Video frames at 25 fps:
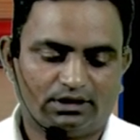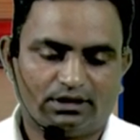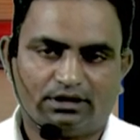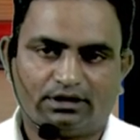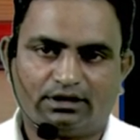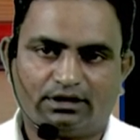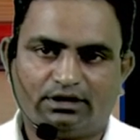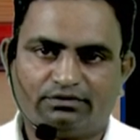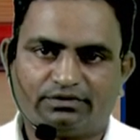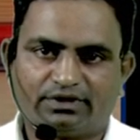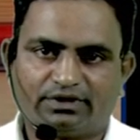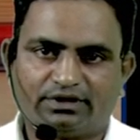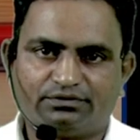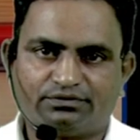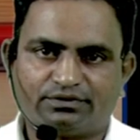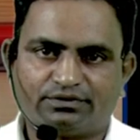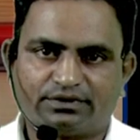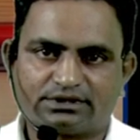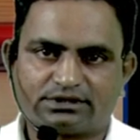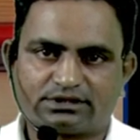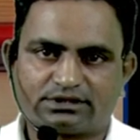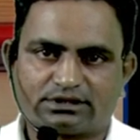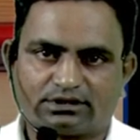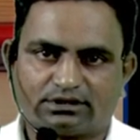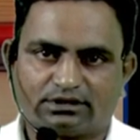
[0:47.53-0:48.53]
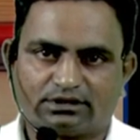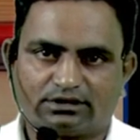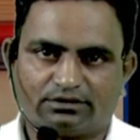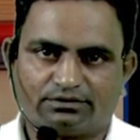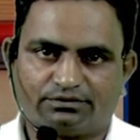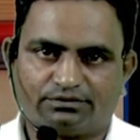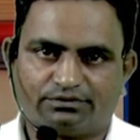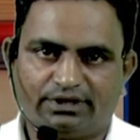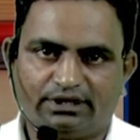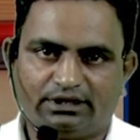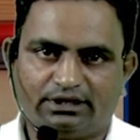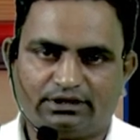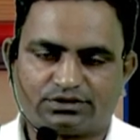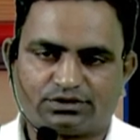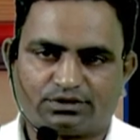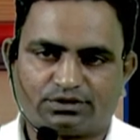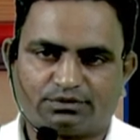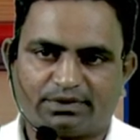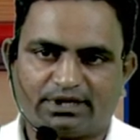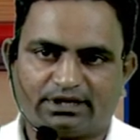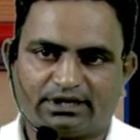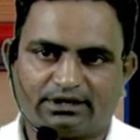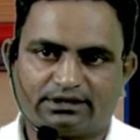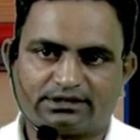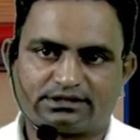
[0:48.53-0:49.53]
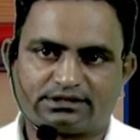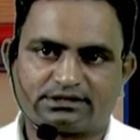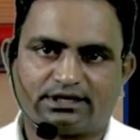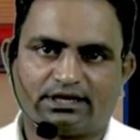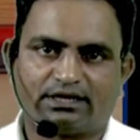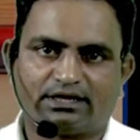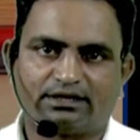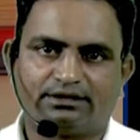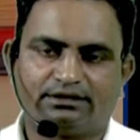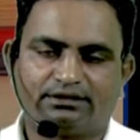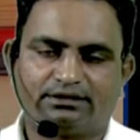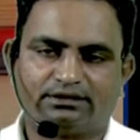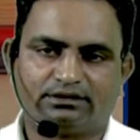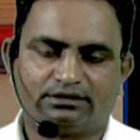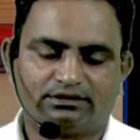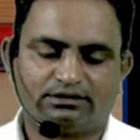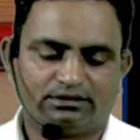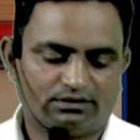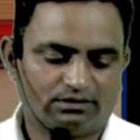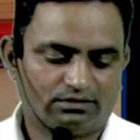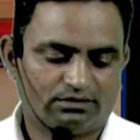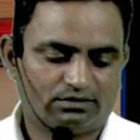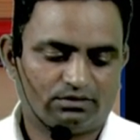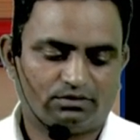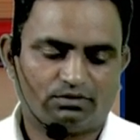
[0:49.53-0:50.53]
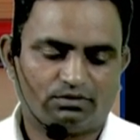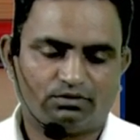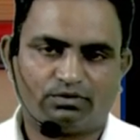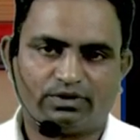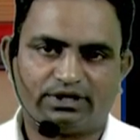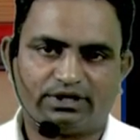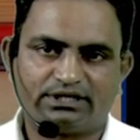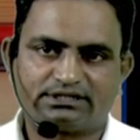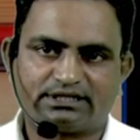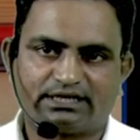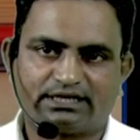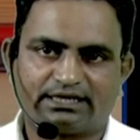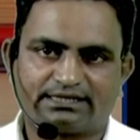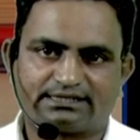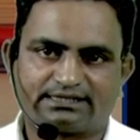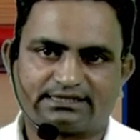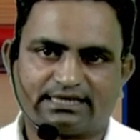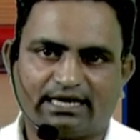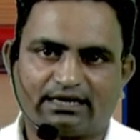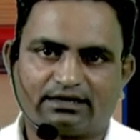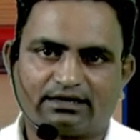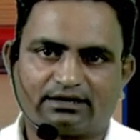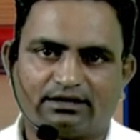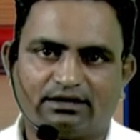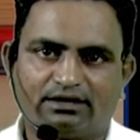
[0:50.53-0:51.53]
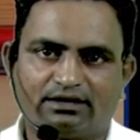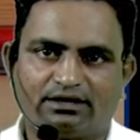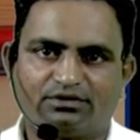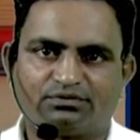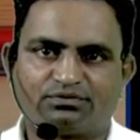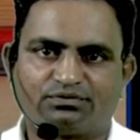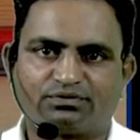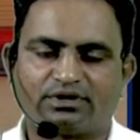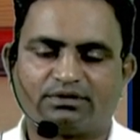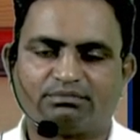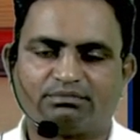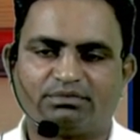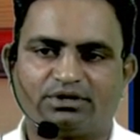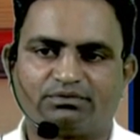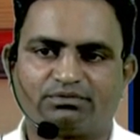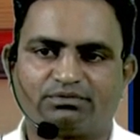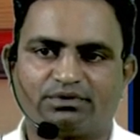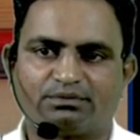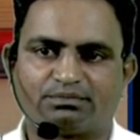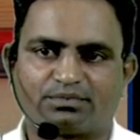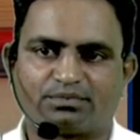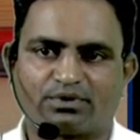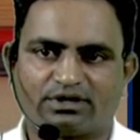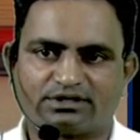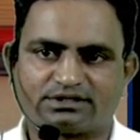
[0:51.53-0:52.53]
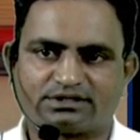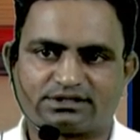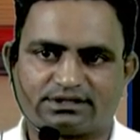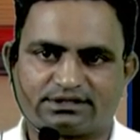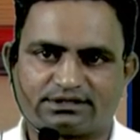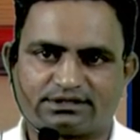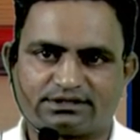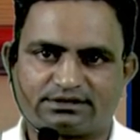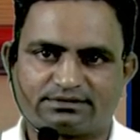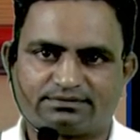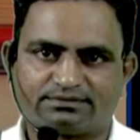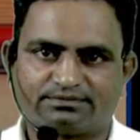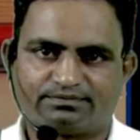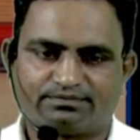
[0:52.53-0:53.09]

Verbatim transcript: now very first we should be understand here what is the exact difference between process